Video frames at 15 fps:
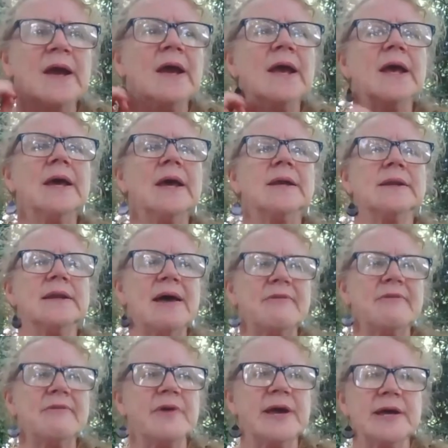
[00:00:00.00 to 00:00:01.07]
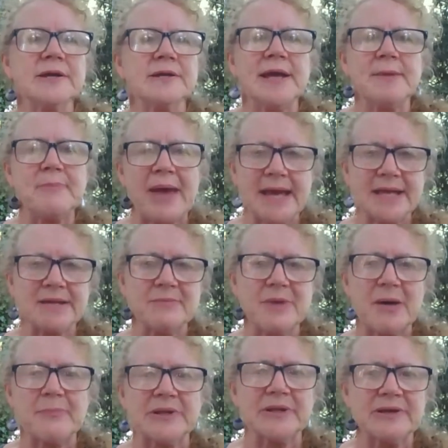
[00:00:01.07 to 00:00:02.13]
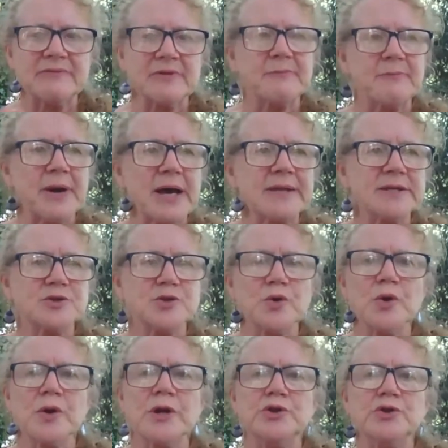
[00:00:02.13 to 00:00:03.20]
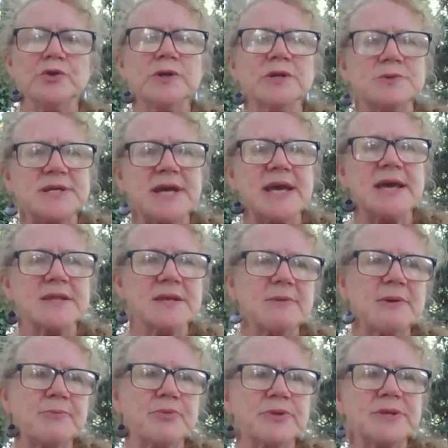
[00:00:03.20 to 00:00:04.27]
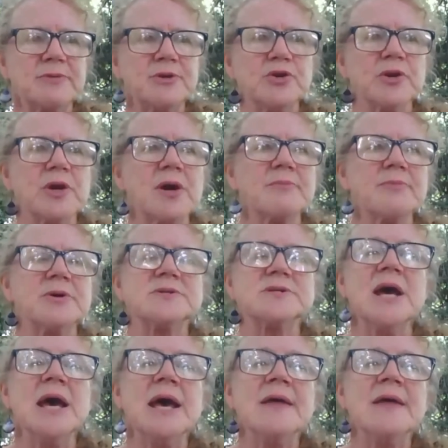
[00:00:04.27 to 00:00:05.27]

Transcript: and left, uh, they bag them up and leave them by the door and you can take them and put them in your compost.